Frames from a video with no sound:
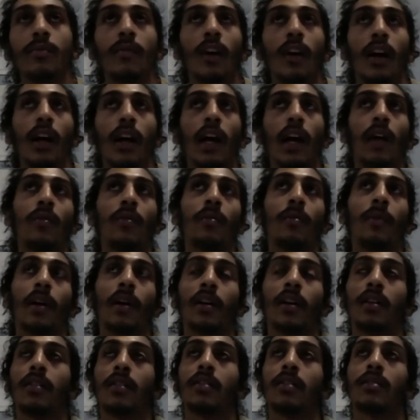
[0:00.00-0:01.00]
I got with my
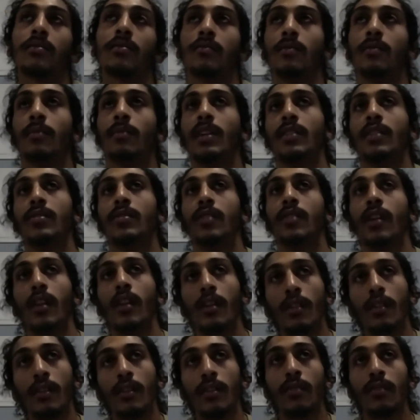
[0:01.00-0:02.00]
with my
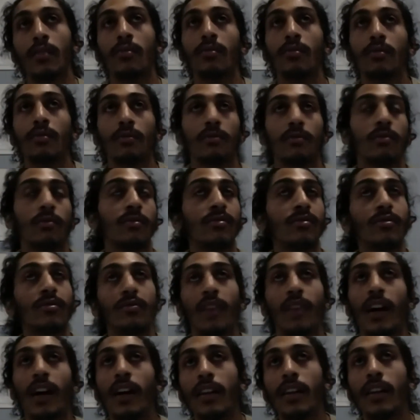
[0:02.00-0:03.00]
trainer, Crew,
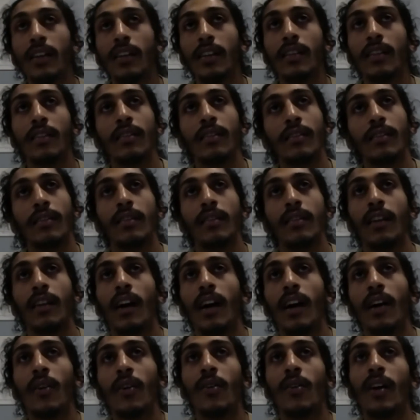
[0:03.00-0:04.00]
Rodney.
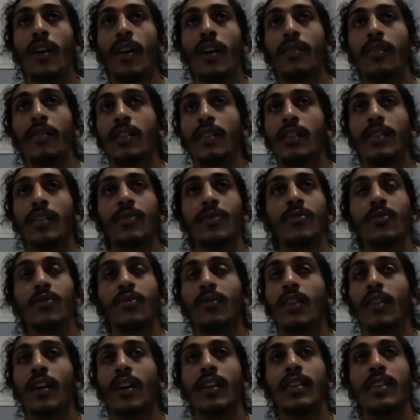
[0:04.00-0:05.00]
I owe everything to Crew
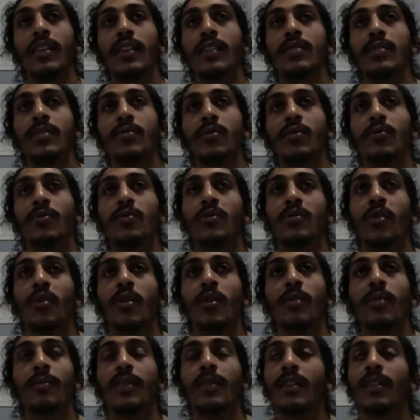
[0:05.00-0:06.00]
Rodney. He's the one who
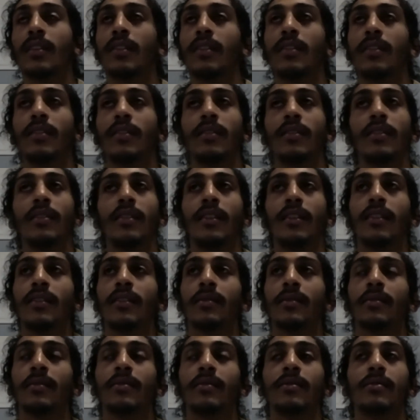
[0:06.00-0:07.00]
started me on
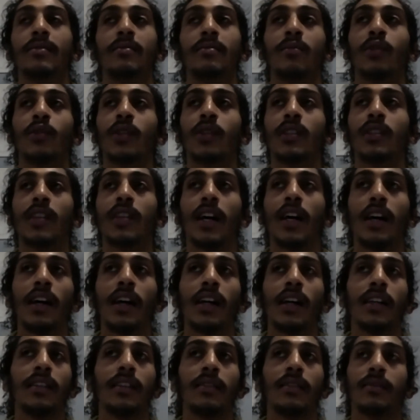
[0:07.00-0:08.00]
um, Muay
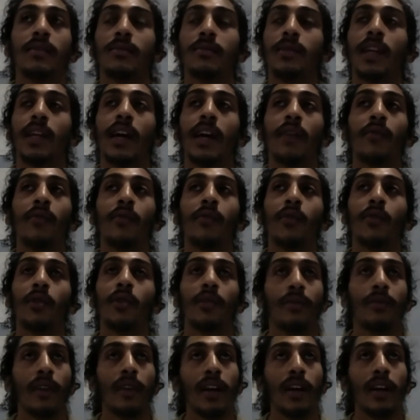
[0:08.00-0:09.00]
Thai. We had four
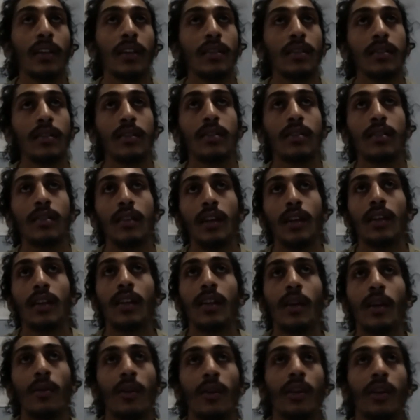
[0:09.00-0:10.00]
fights.
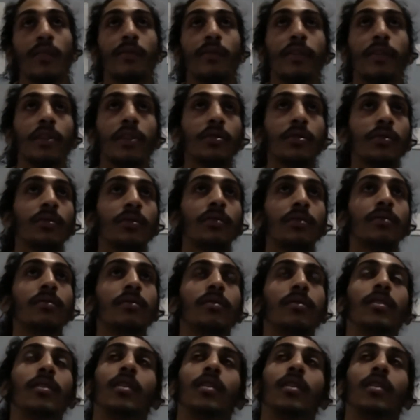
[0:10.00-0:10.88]
They were unofficial.